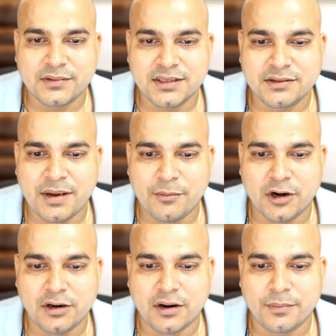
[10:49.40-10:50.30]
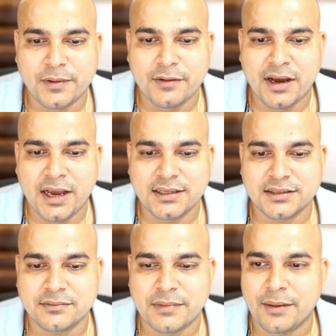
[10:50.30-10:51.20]
this is my model.py
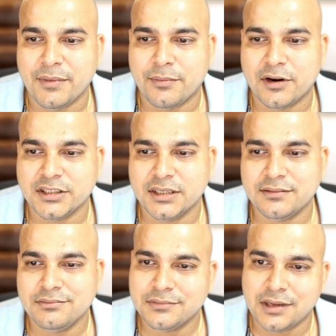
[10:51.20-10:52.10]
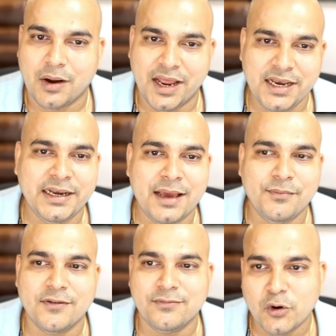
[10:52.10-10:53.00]
this is my ml project now any
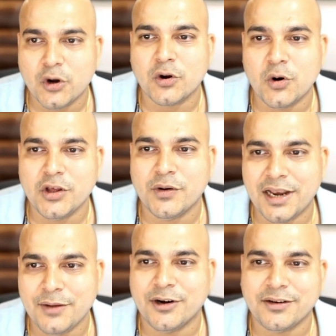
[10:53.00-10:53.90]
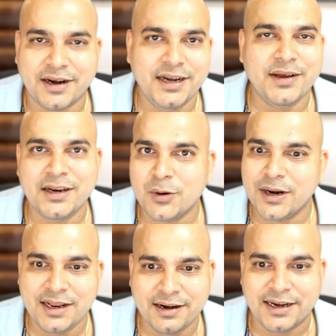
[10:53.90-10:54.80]
type of more code you really want to write you can go
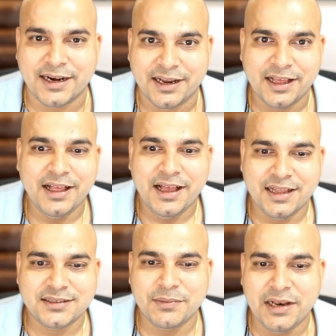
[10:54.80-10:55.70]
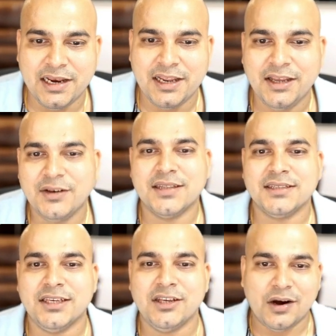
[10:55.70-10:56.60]
ahead and write it and similarly you can
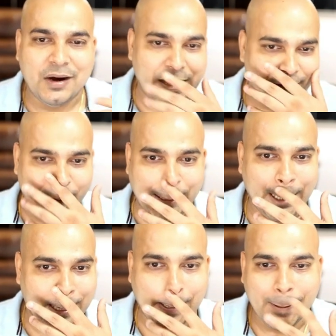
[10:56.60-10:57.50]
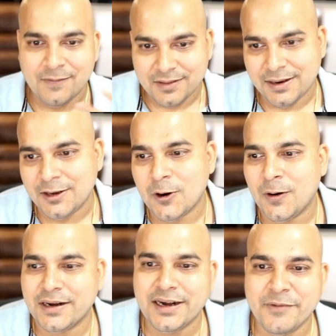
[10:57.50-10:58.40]
see everything in
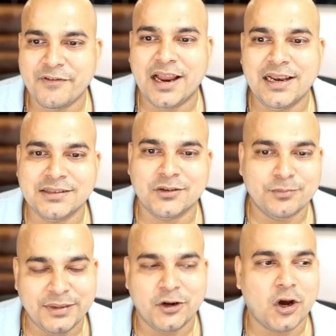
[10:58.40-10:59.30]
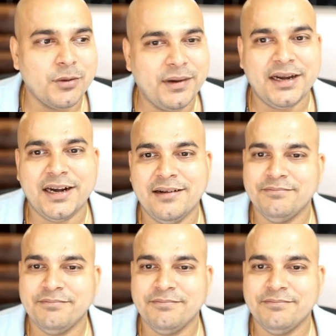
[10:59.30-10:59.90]
your readme file has been documented